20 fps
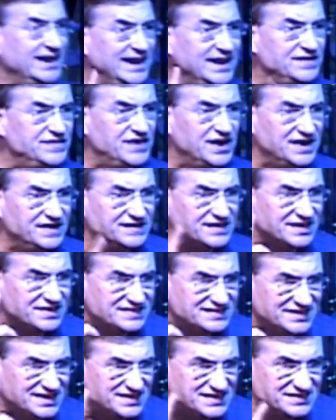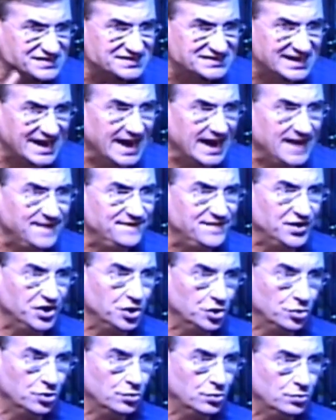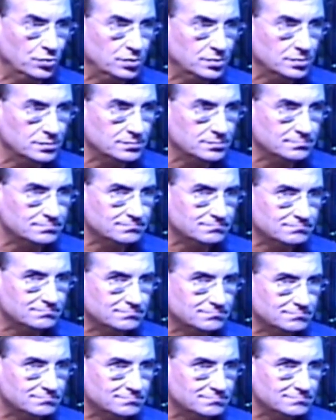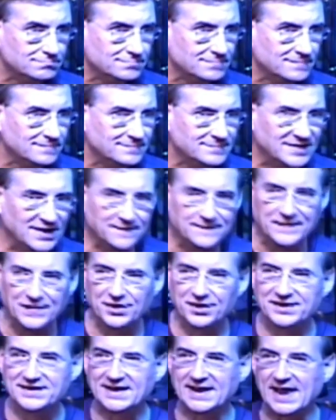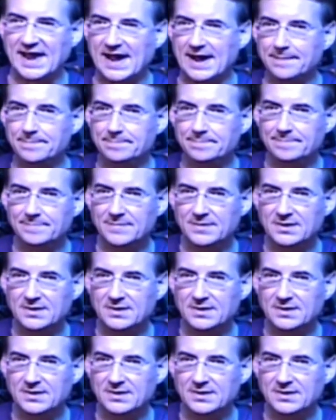need Jesus to save you? Now, fill in the gap.